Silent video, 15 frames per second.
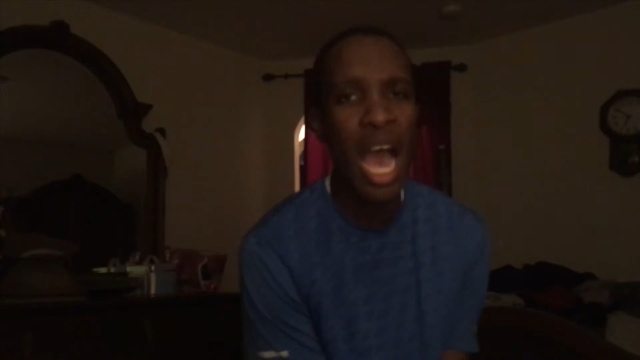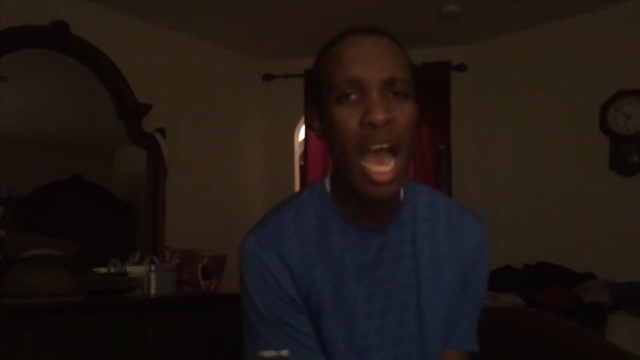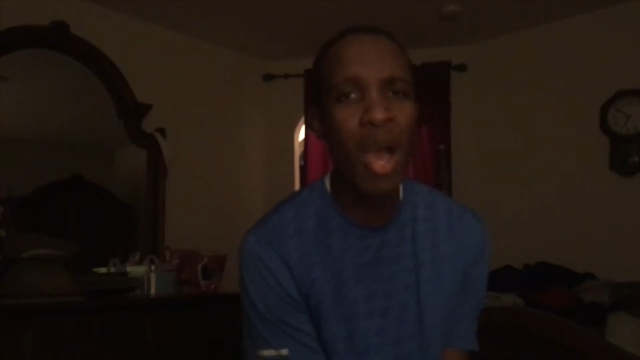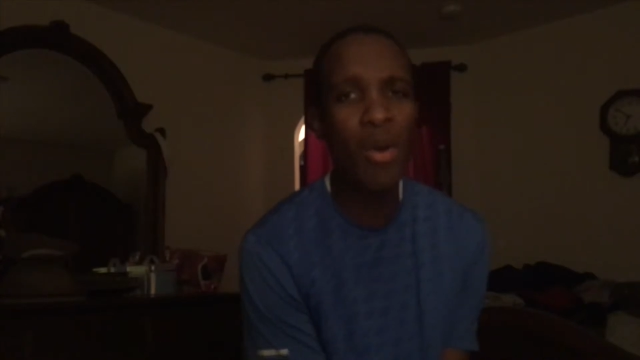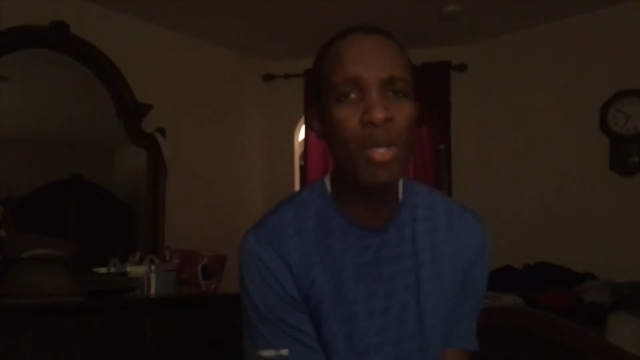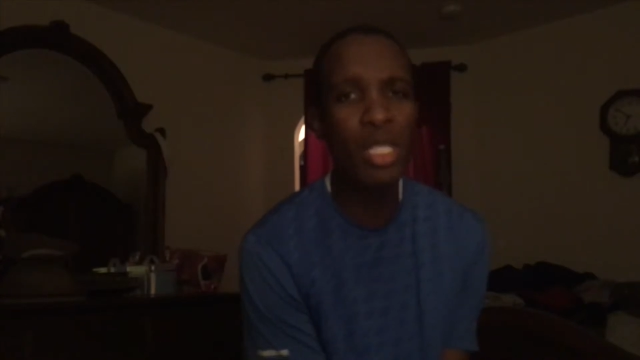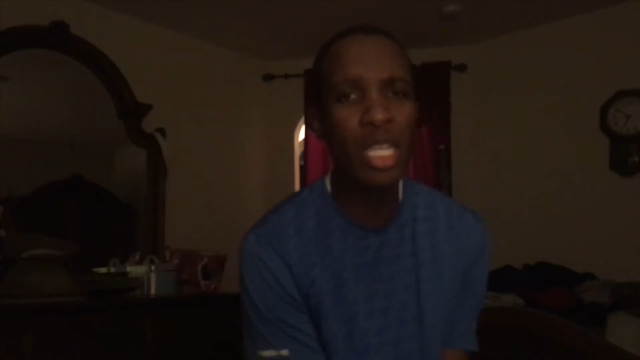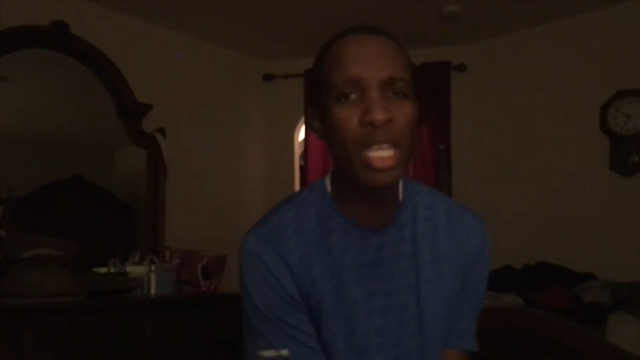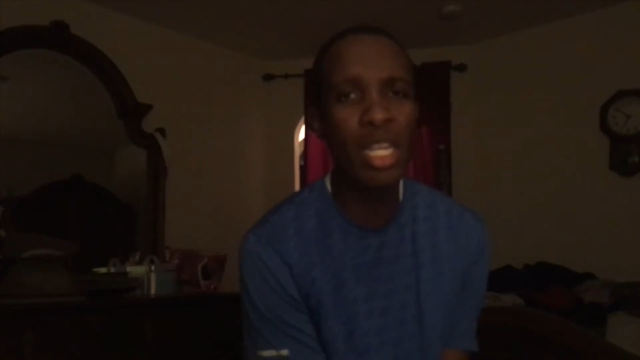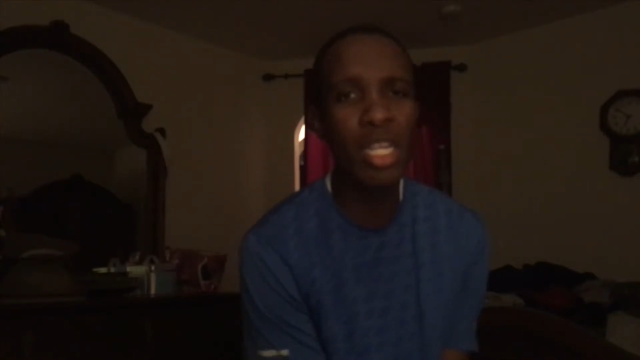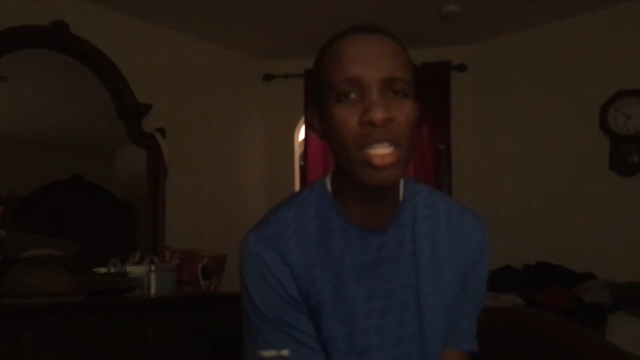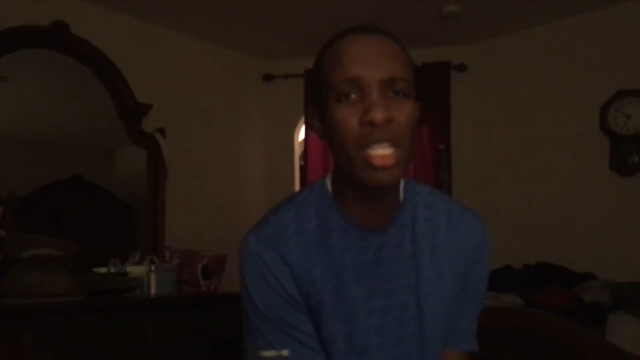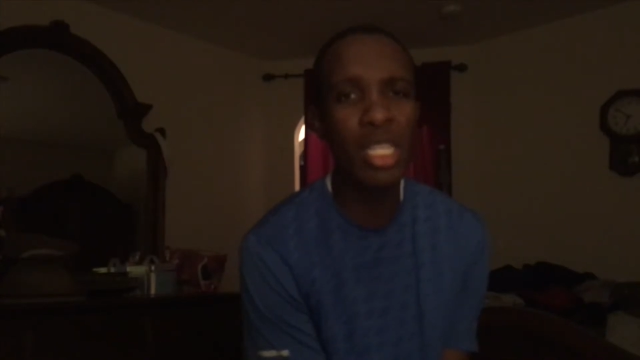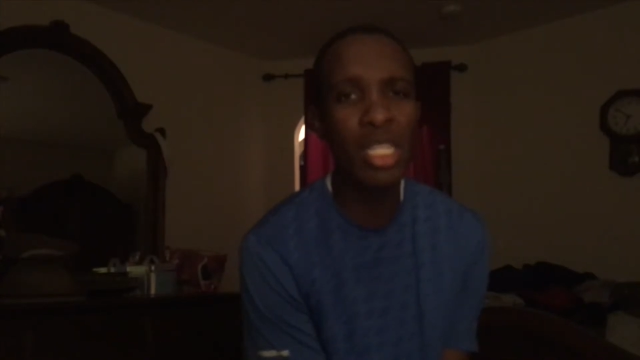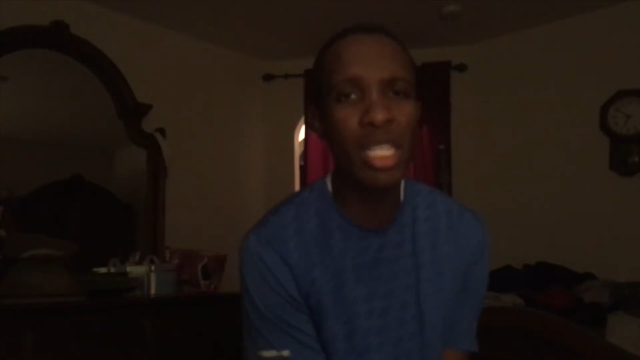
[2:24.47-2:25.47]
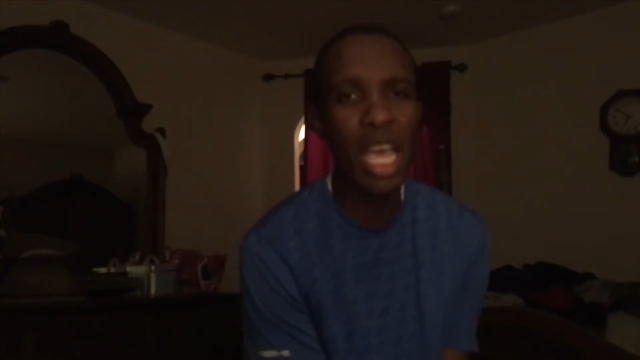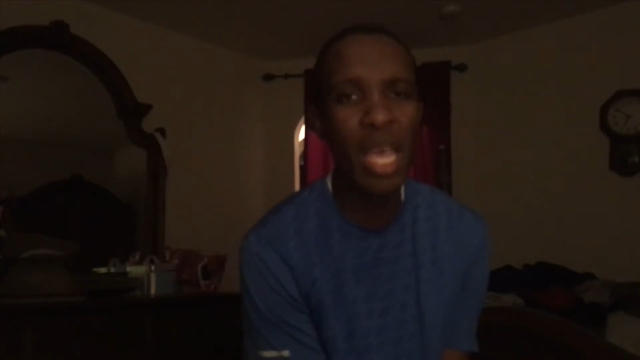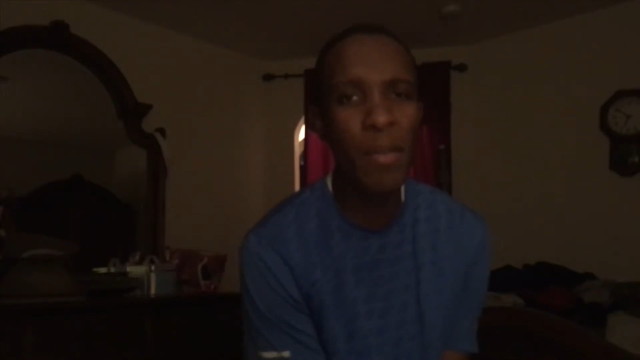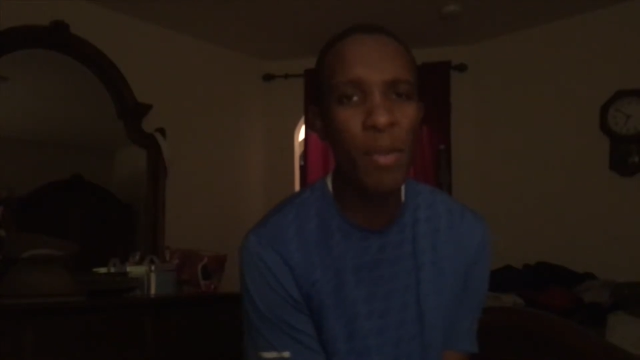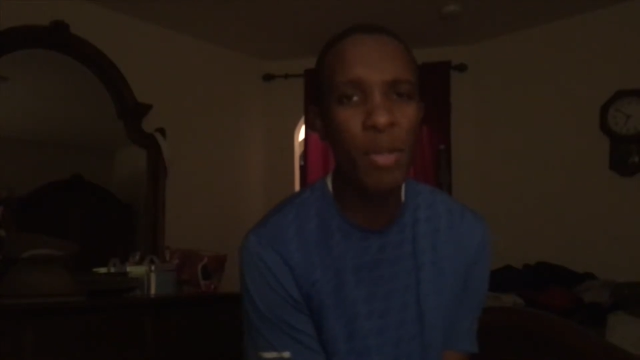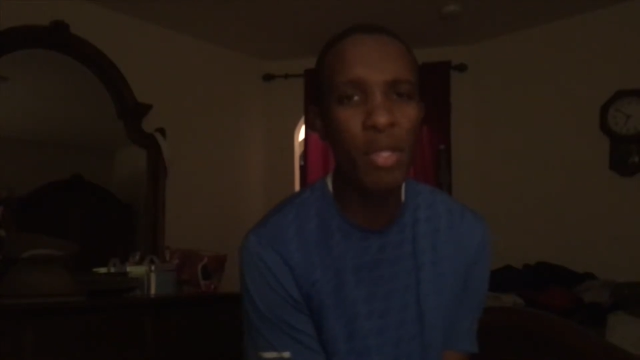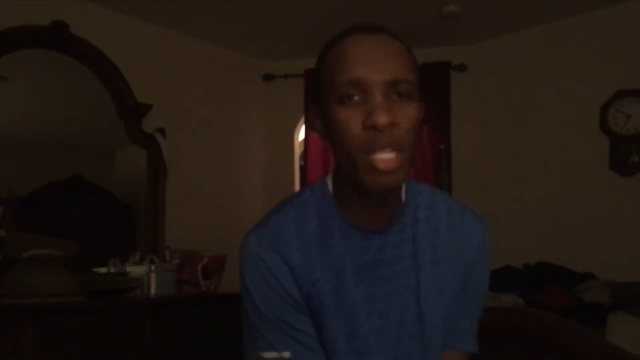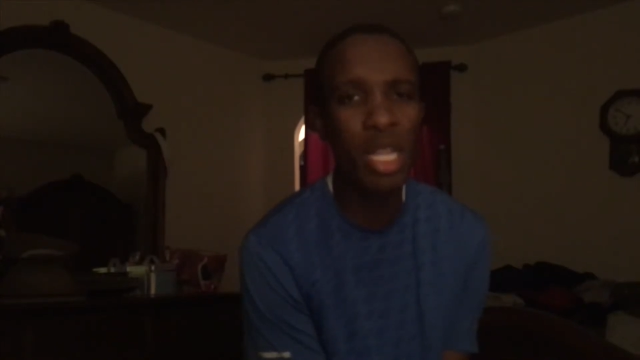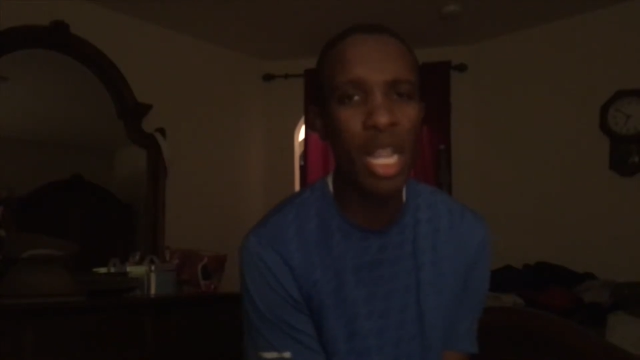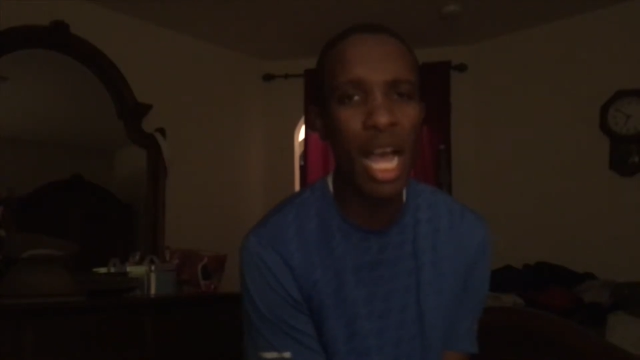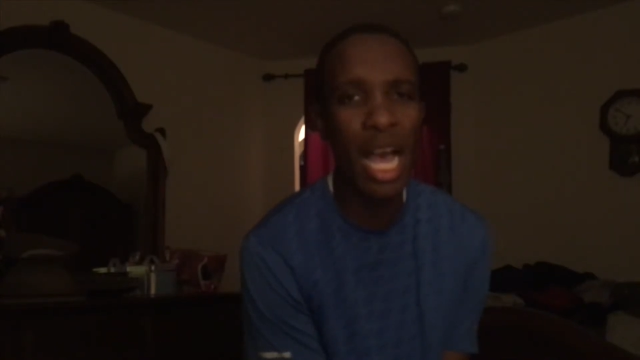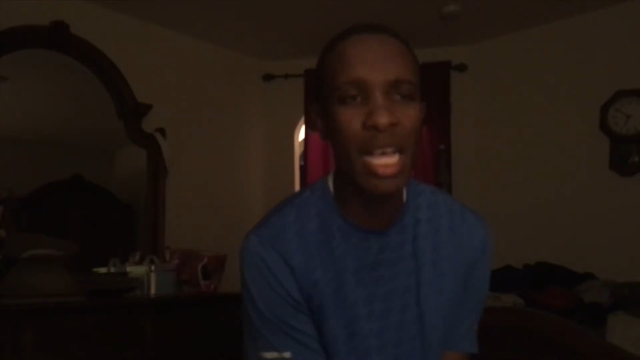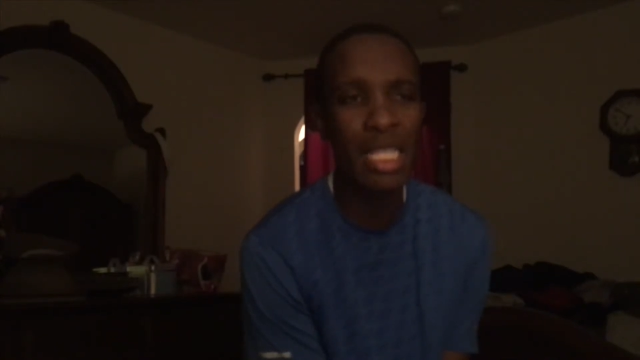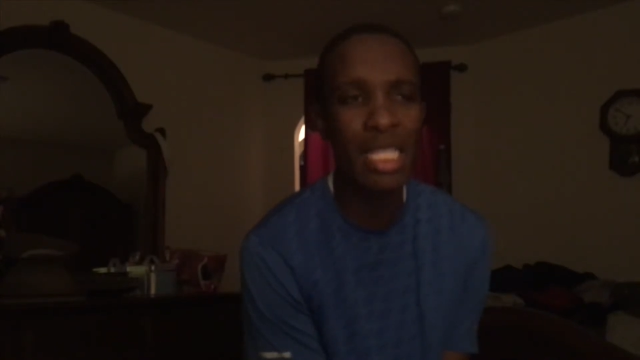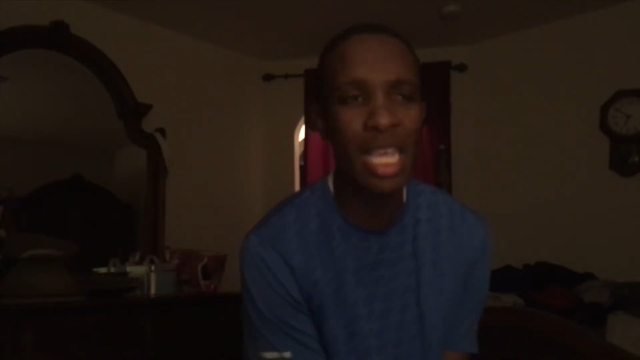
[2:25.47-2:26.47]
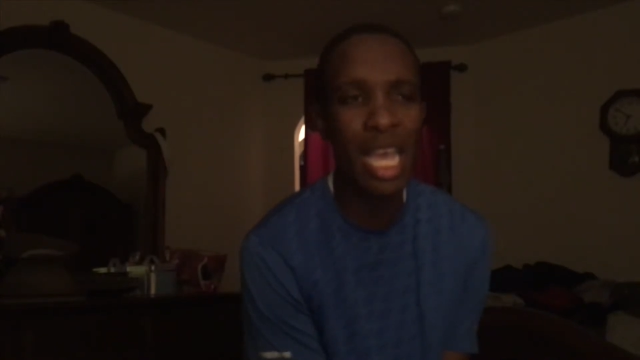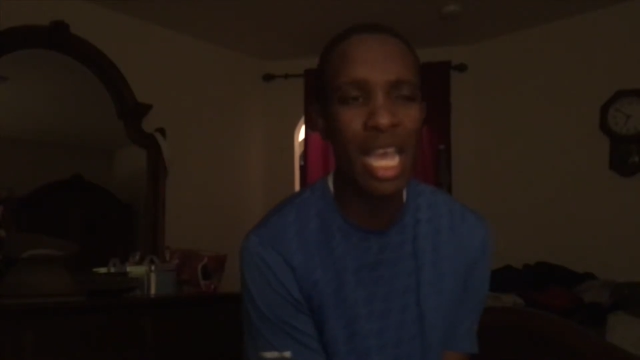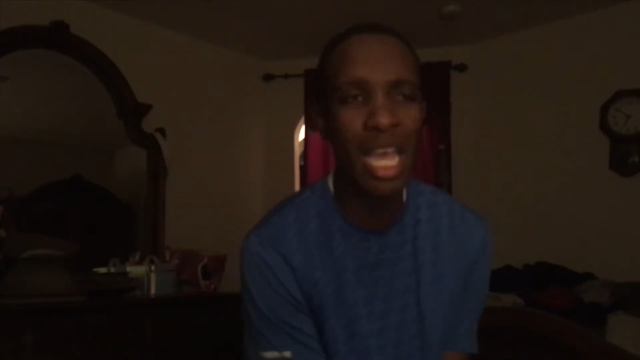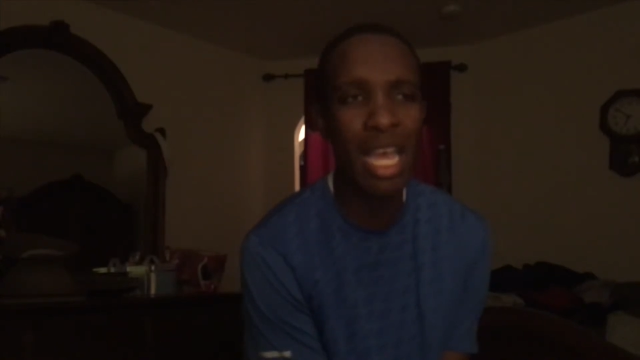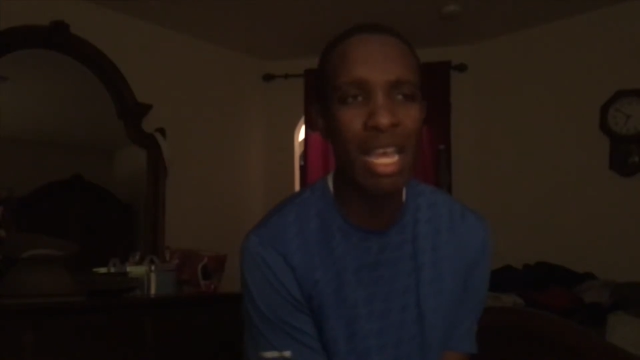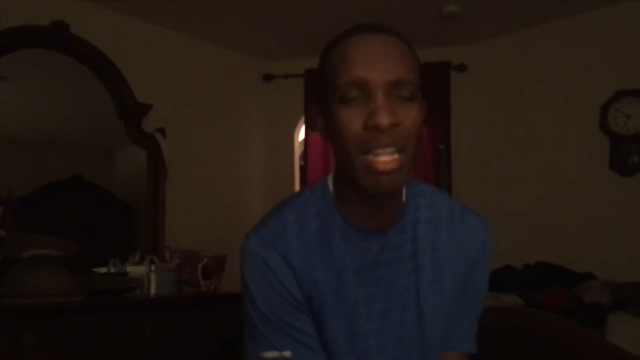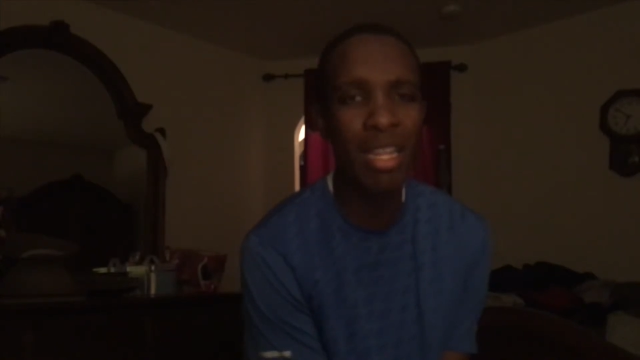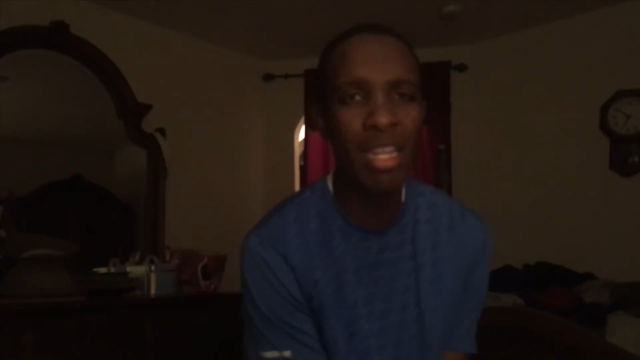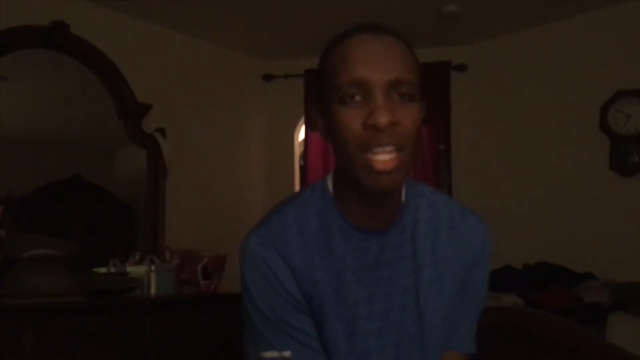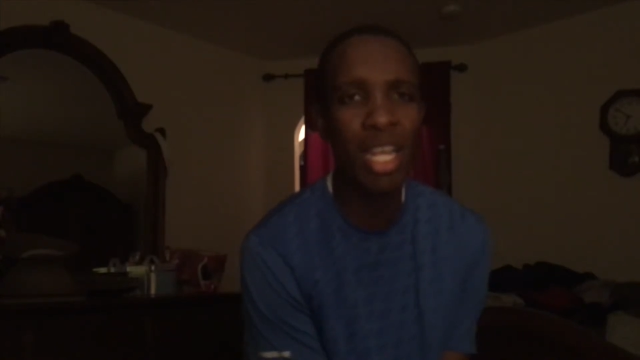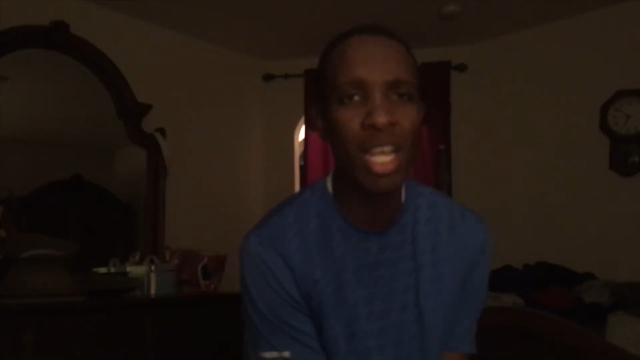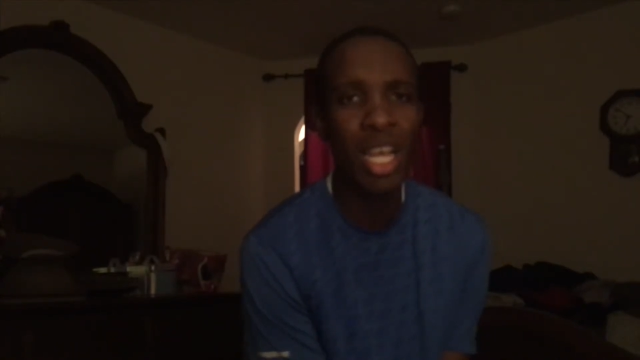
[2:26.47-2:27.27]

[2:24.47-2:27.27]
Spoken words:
I was in a disabled class, and